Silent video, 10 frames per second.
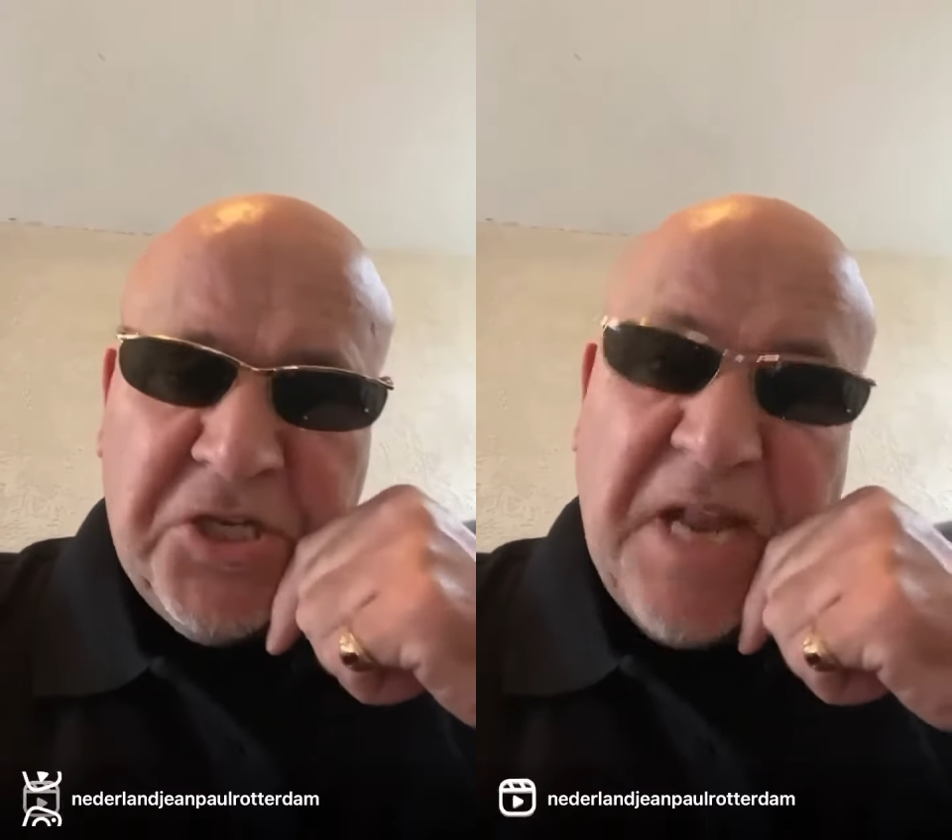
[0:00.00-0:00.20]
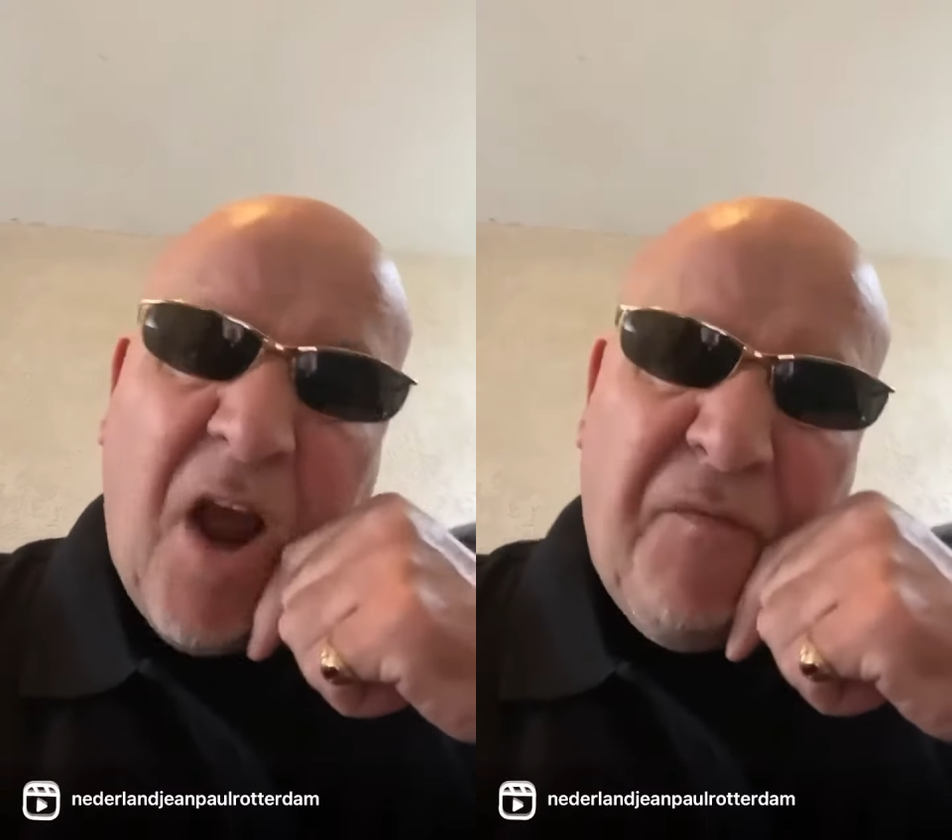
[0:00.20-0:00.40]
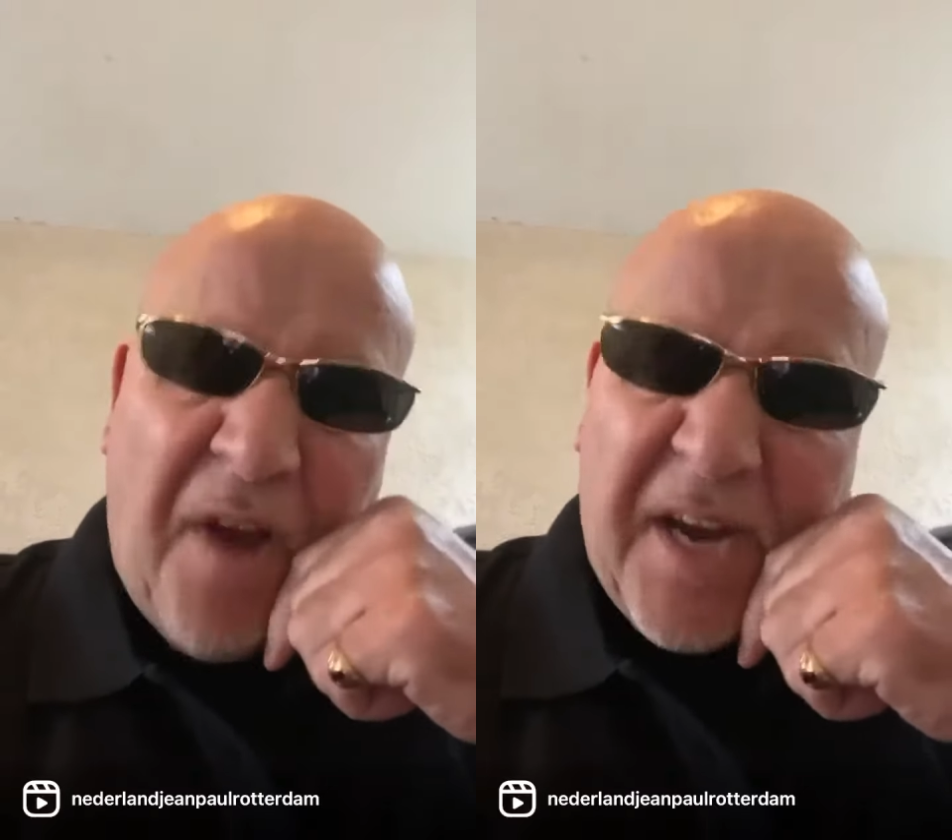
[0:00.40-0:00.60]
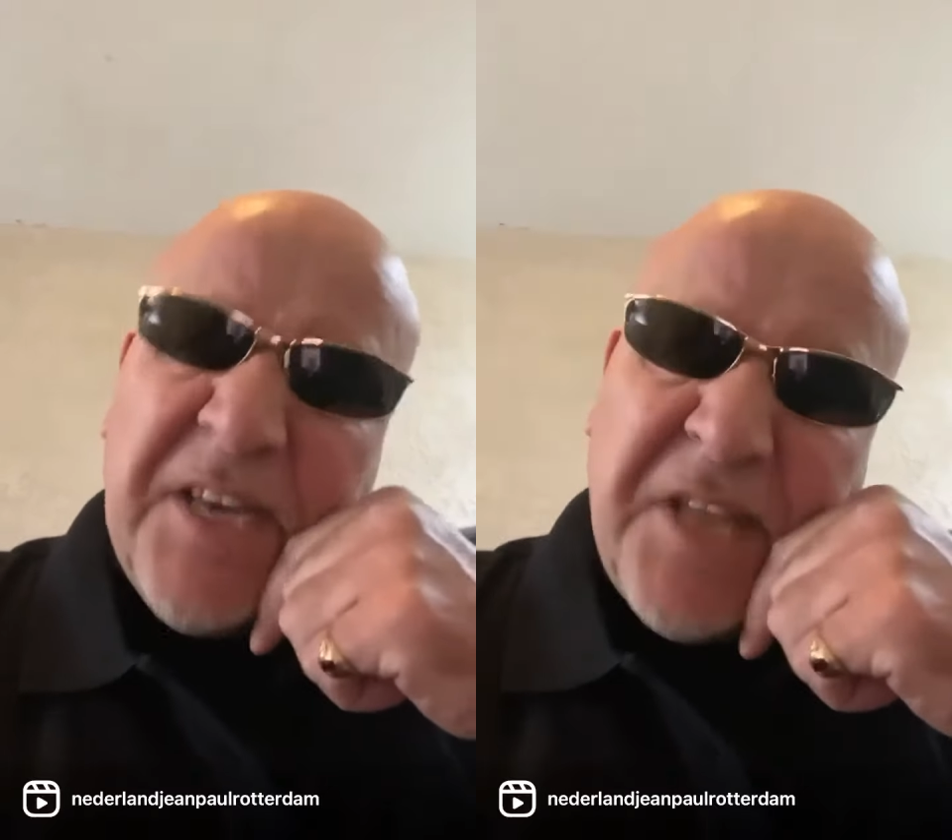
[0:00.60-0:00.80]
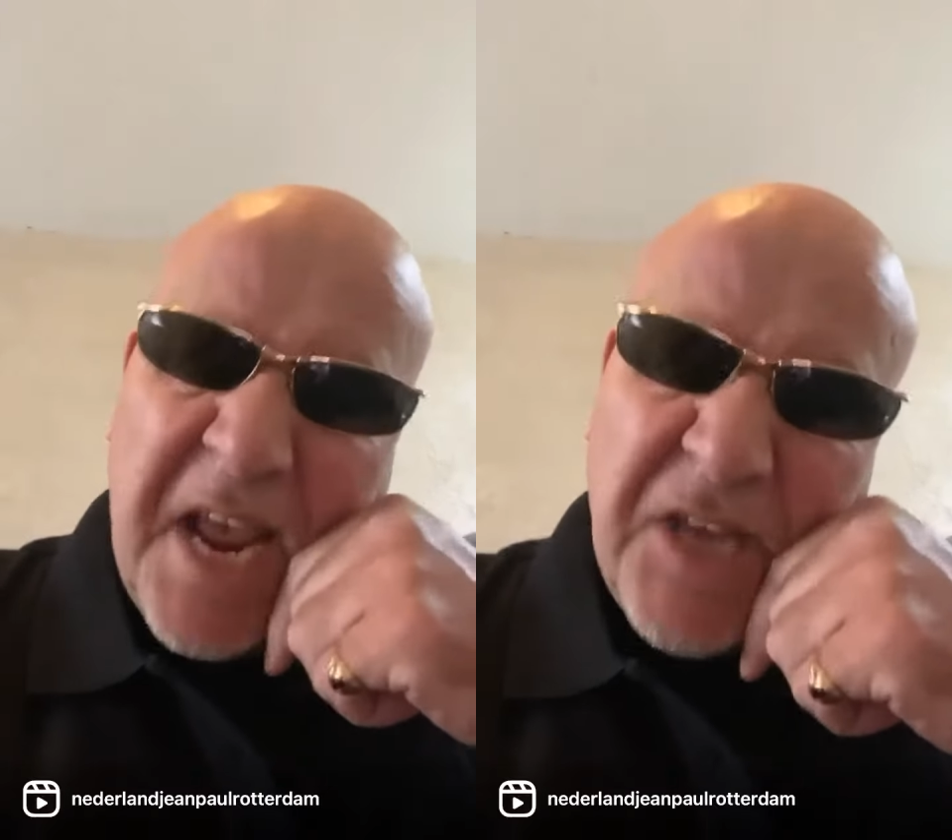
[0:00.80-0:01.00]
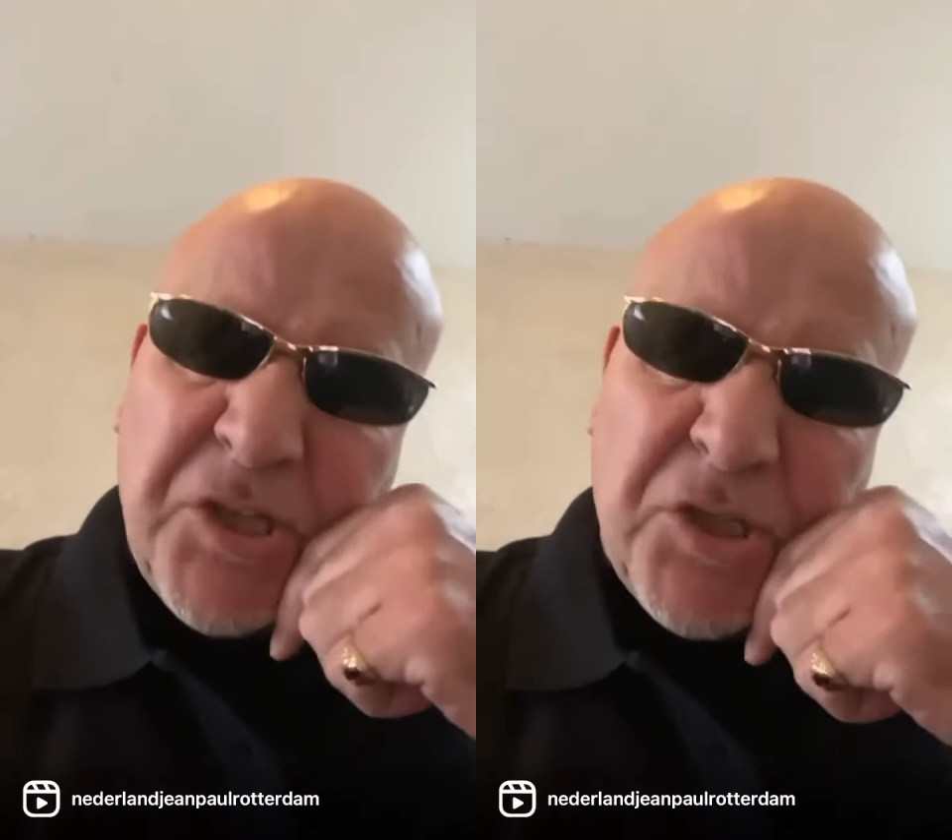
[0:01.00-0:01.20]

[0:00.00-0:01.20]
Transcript: now very dangerous